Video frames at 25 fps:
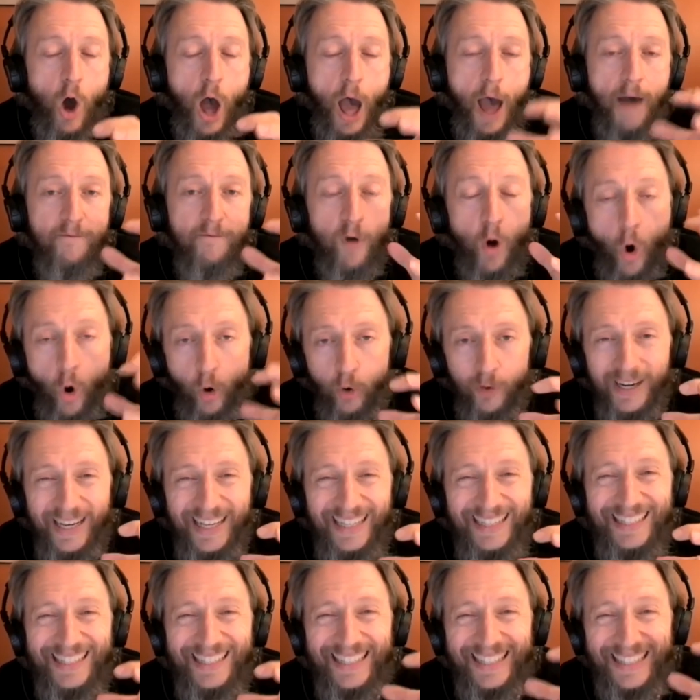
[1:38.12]
have already
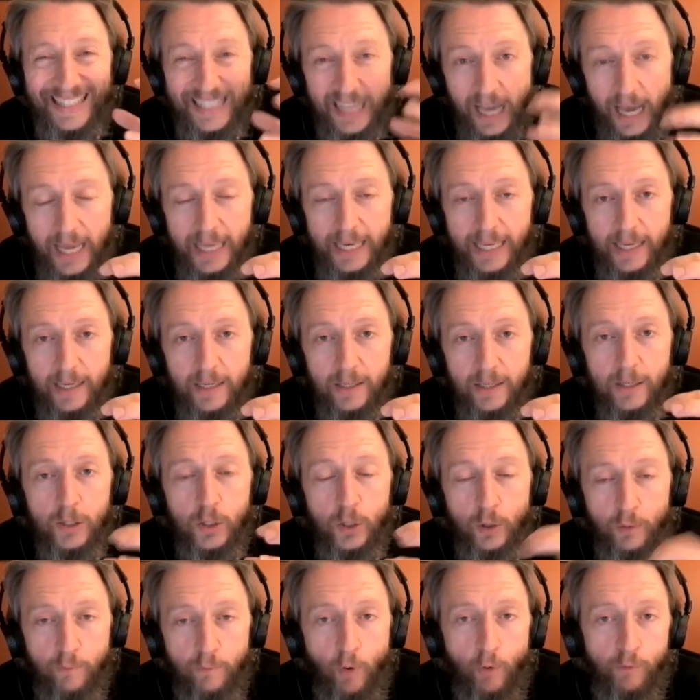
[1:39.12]
decided to
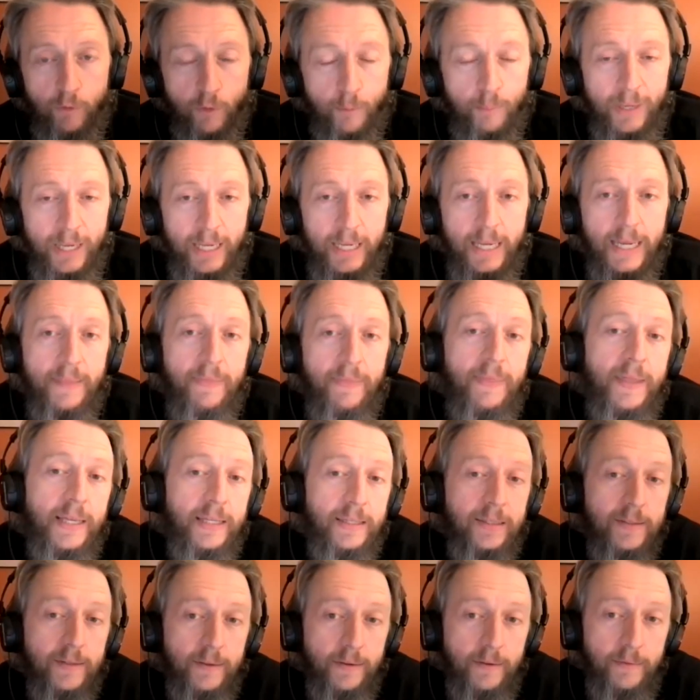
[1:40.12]
vote for me in
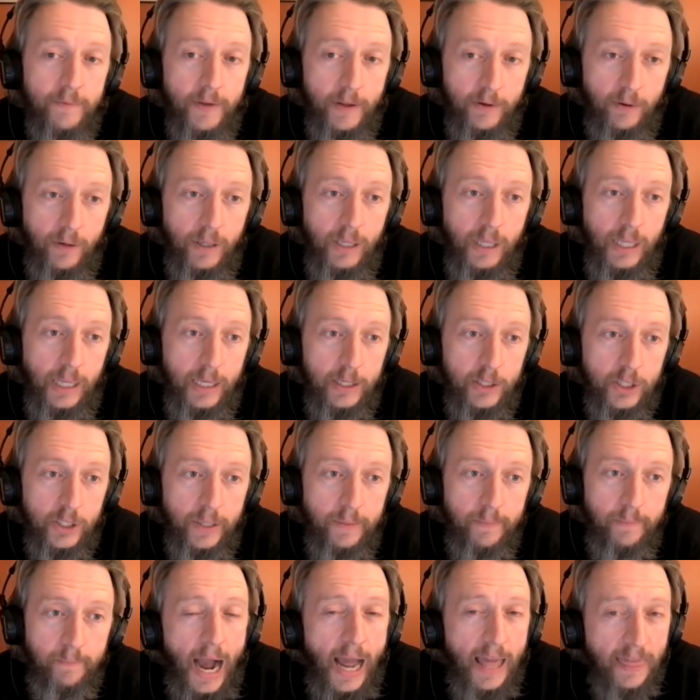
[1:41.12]
this federal
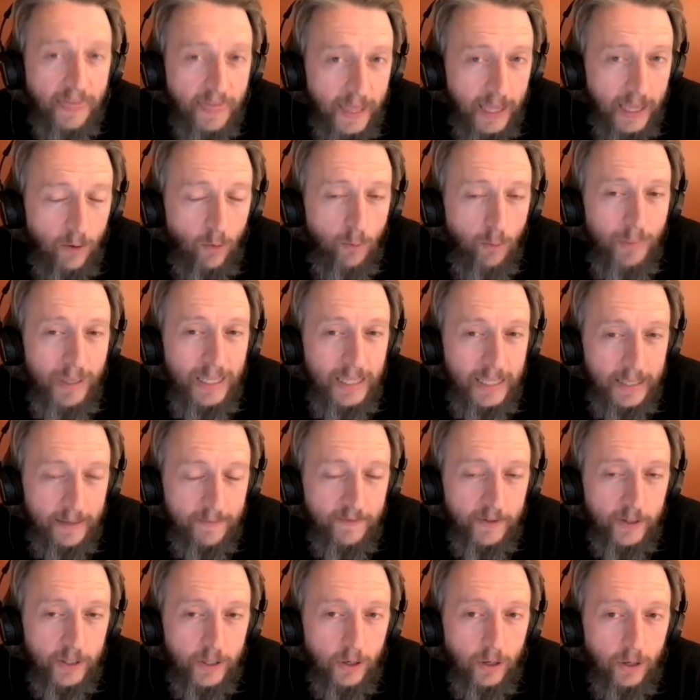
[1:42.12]
I think it would be
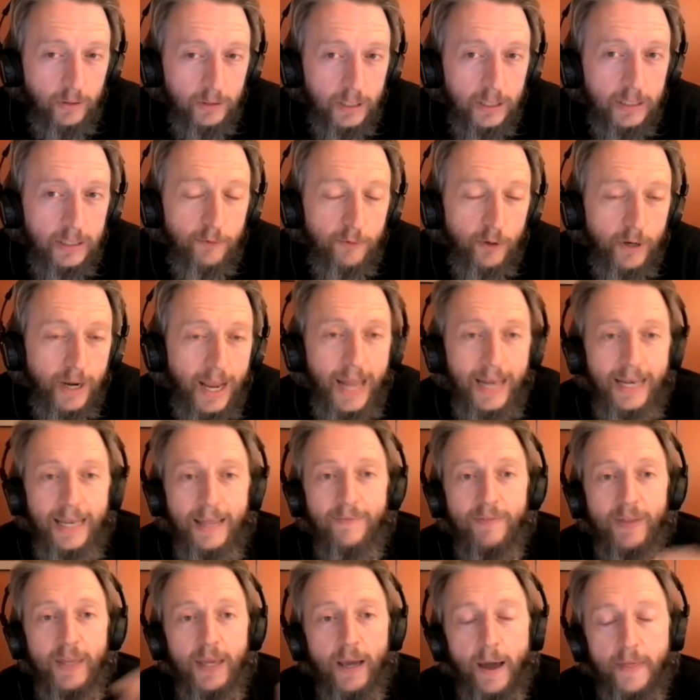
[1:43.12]
difficult for any of
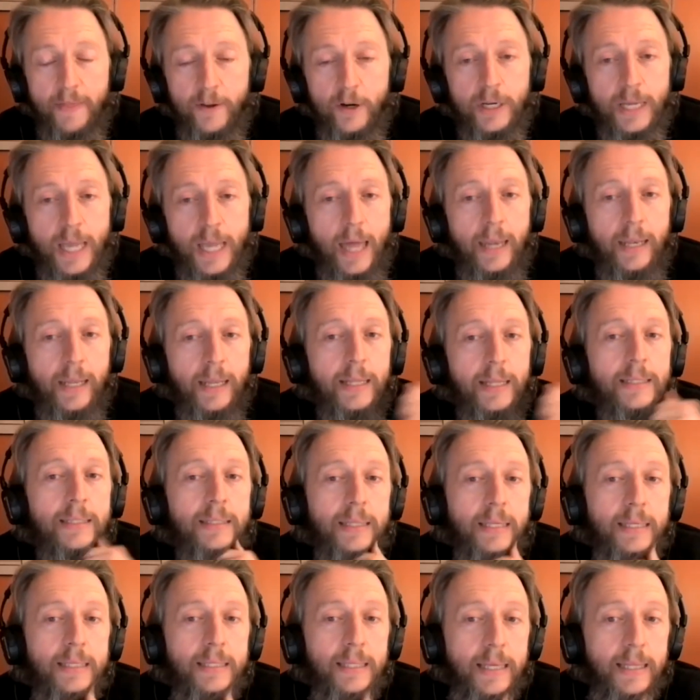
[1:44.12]
the other candidates
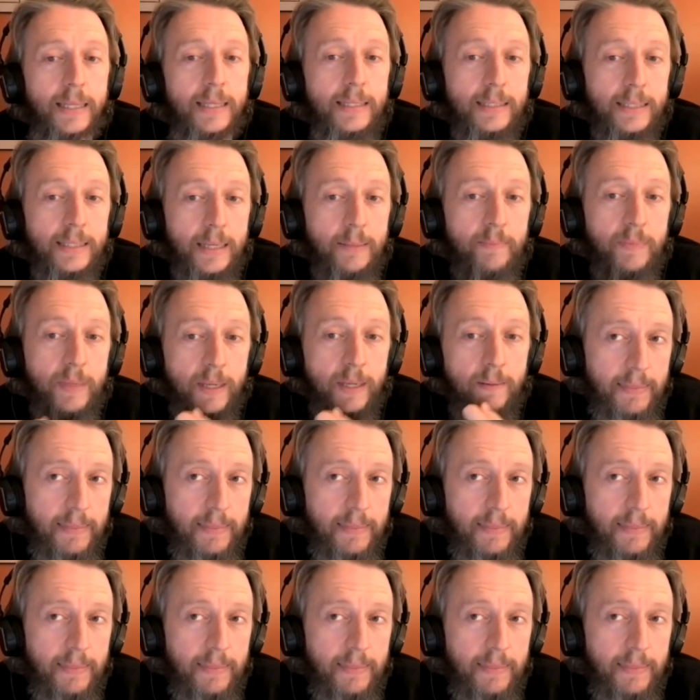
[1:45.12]
to say the same thing.